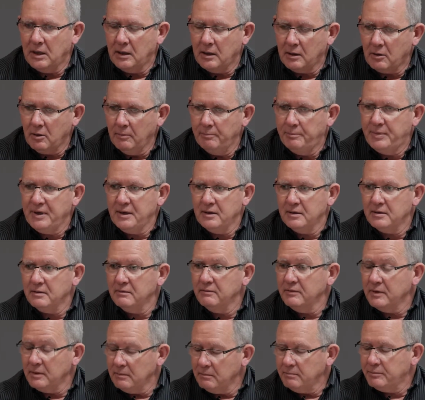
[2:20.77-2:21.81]

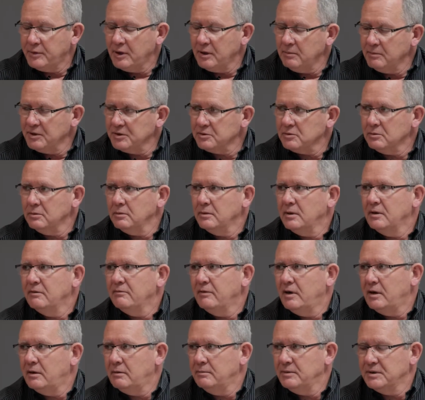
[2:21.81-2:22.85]
competitive in pretty much all the
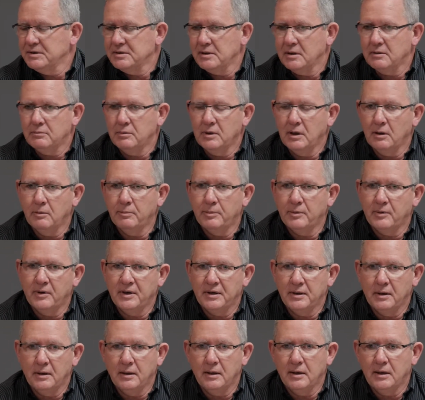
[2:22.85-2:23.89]
environments that we
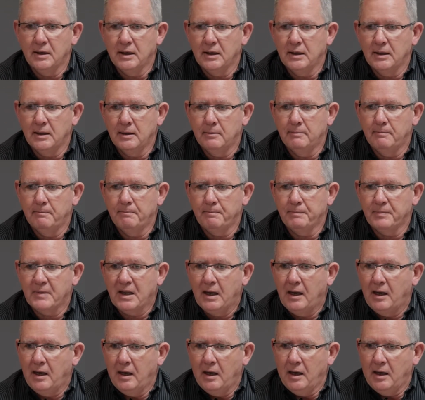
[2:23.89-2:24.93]
operate in.
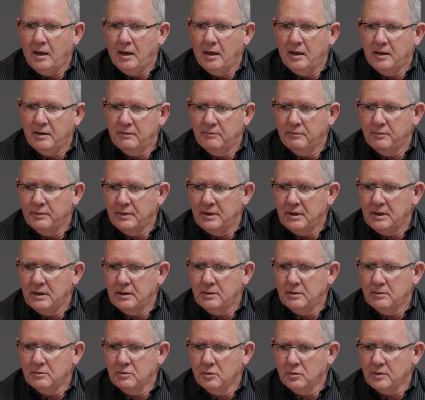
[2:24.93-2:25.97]
And if we
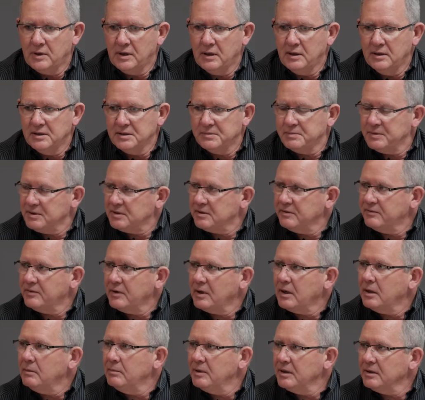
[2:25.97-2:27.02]
talk again
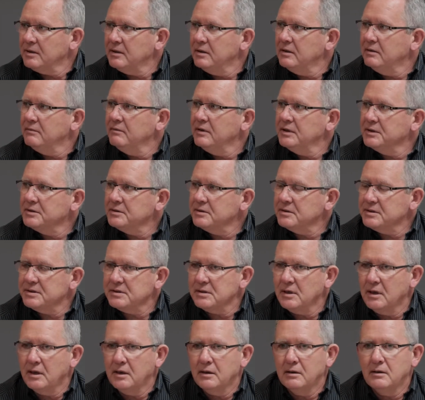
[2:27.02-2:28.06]
specifically about the innovation
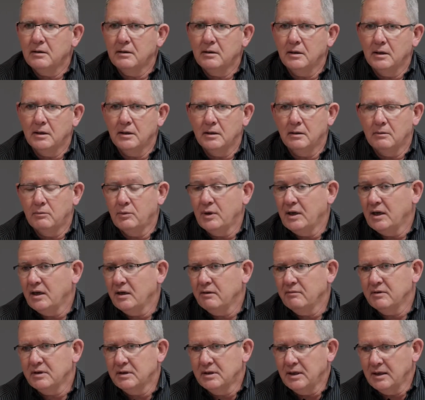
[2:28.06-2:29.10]
side, we
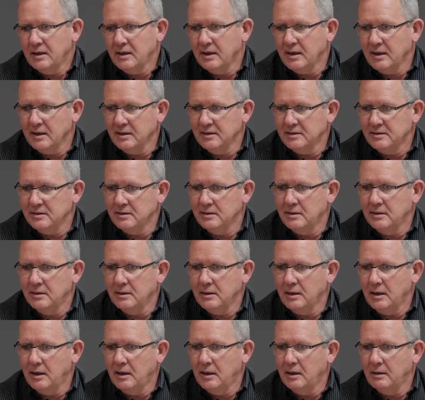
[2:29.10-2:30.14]
have a dedicated
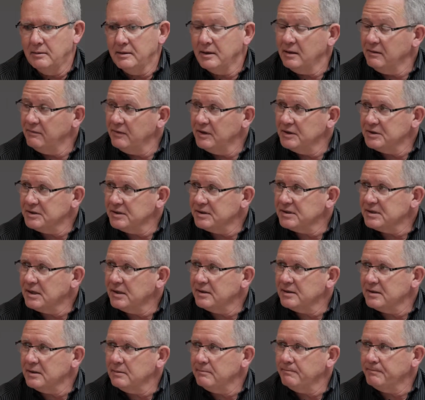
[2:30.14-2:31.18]
innovation
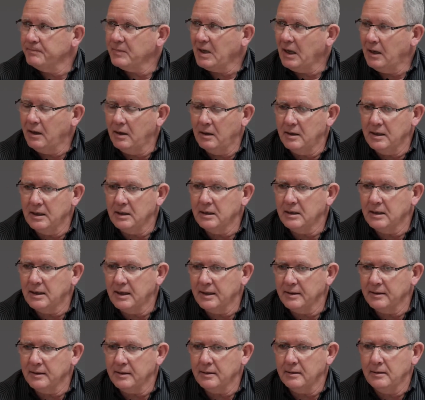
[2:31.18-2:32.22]
center in
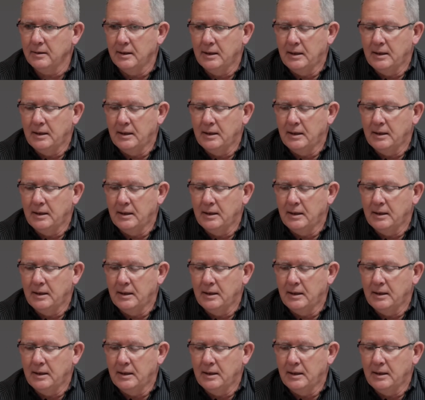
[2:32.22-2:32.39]
Canada,